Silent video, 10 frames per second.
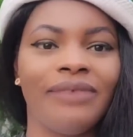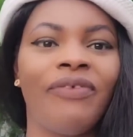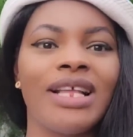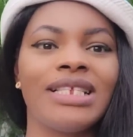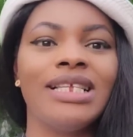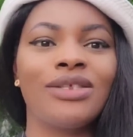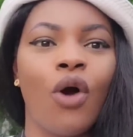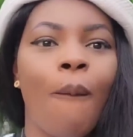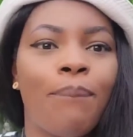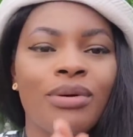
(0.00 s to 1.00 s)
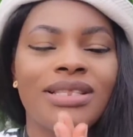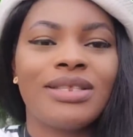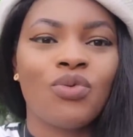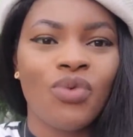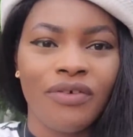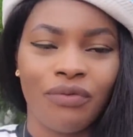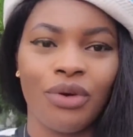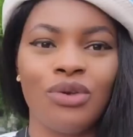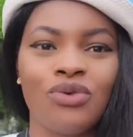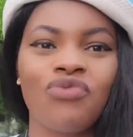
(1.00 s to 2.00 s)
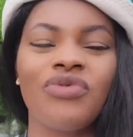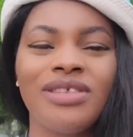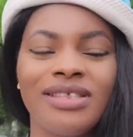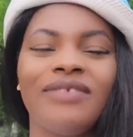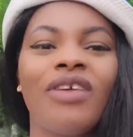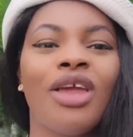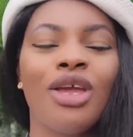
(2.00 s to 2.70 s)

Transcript: In fact, it opens way for you to receive,